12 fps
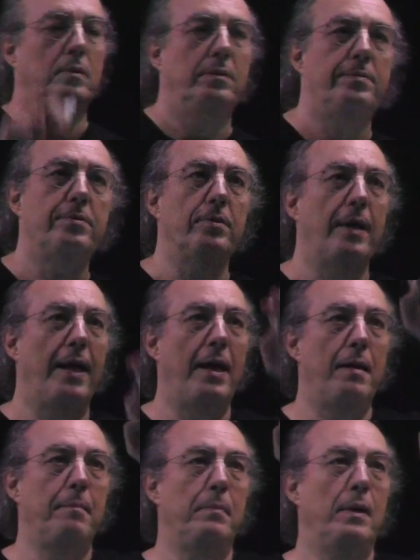So
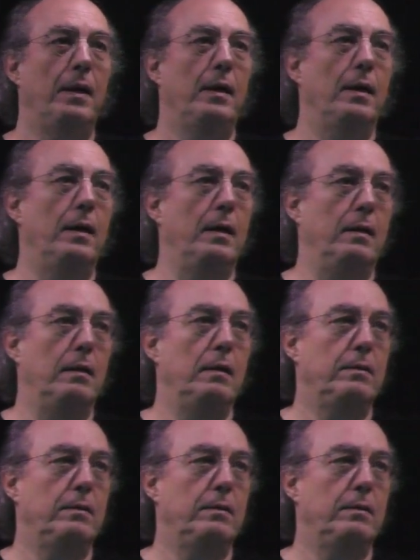m, l,